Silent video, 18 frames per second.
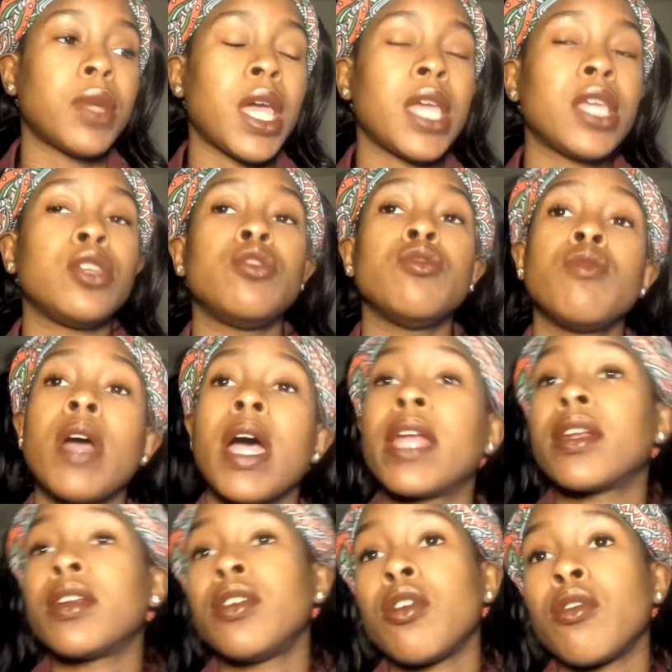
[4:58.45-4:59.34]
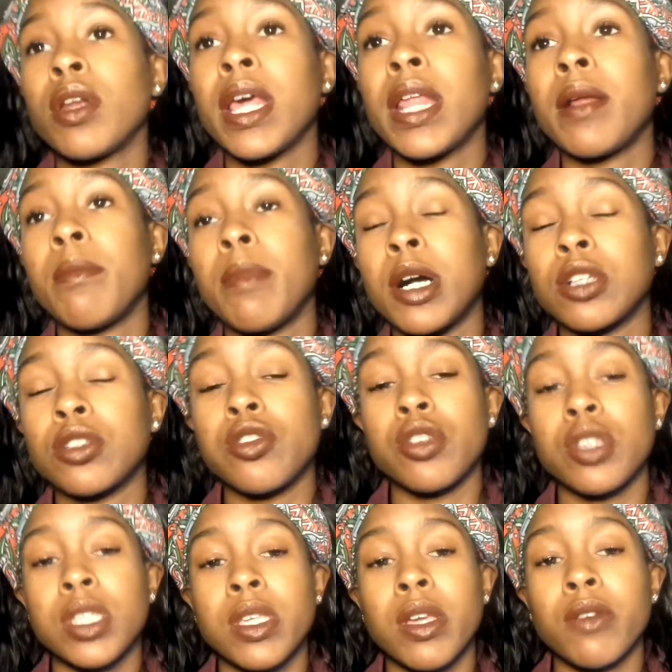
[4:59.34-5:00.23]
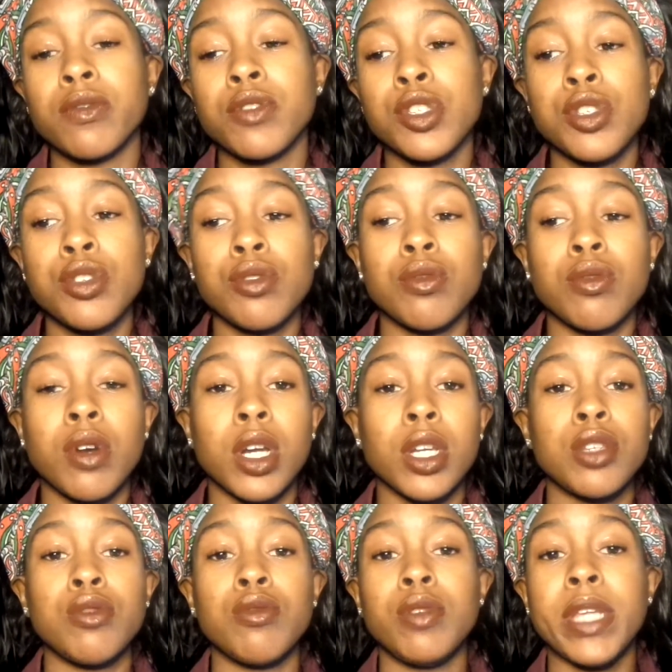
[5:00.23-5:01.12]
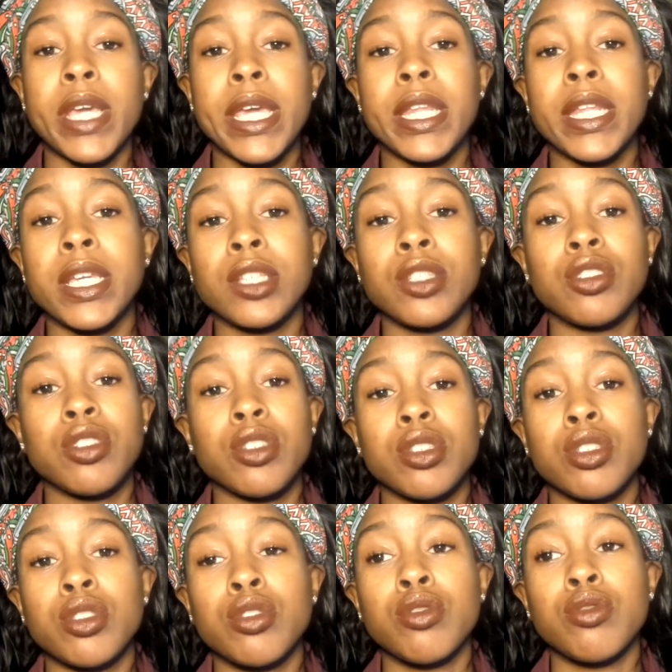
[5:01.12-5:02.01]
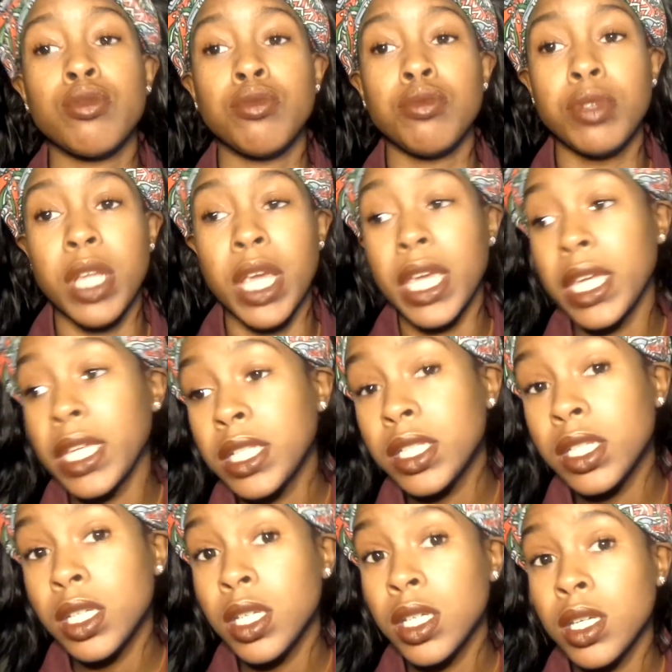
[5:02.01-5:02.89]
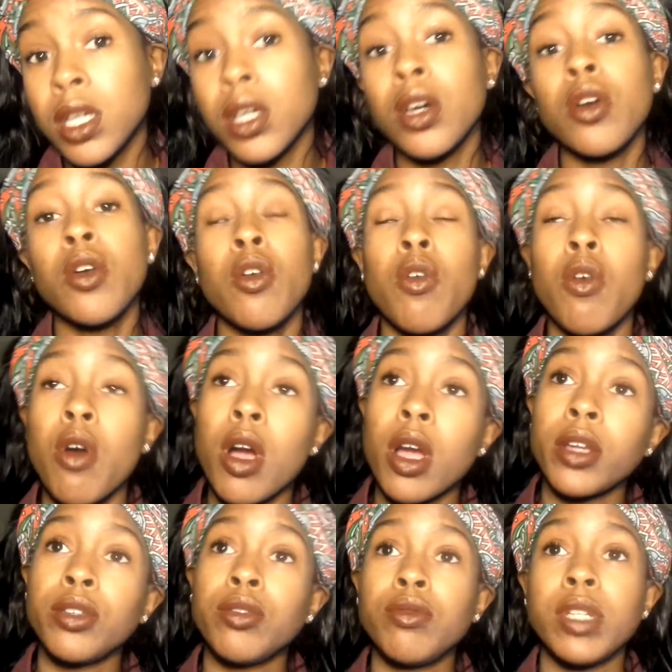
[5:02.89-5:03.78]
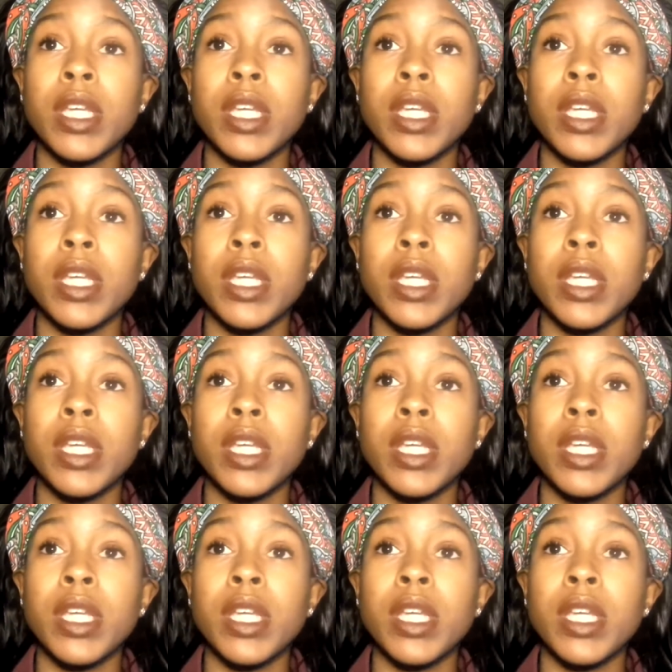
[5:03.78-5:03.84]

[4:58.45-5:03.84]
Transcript: And you gotta know that about yourself too. Are you dating just to date? Or are you